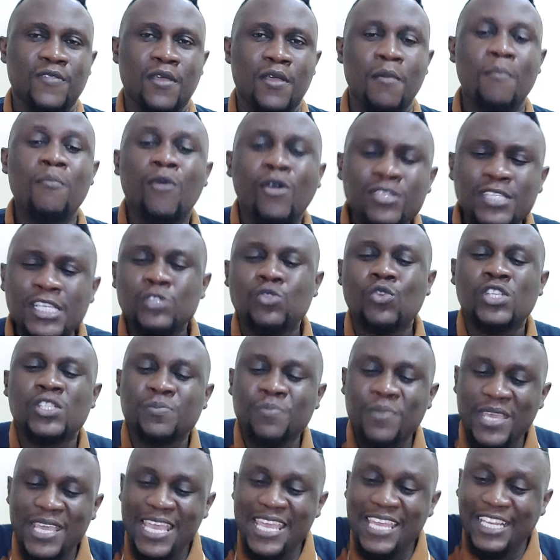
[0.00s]
Moses was
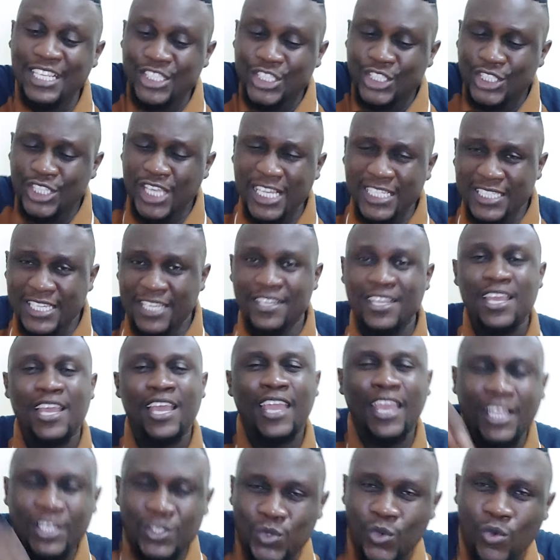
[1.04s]
being initiated
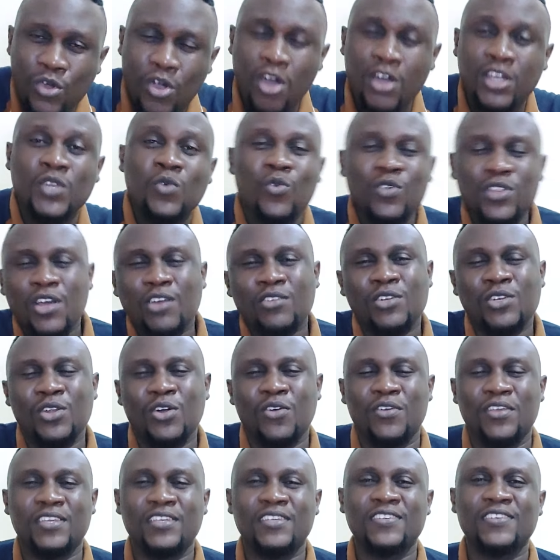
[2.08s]
into God without
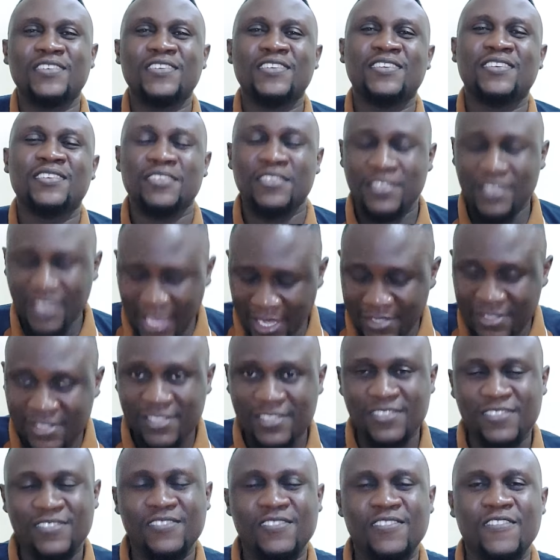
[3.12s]
knowing.
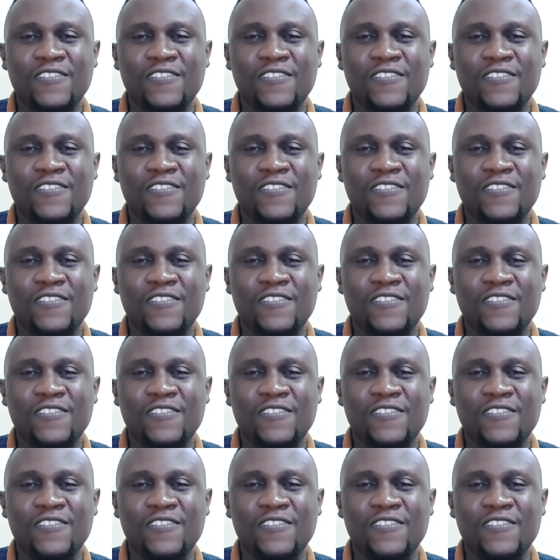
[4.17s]
Yes.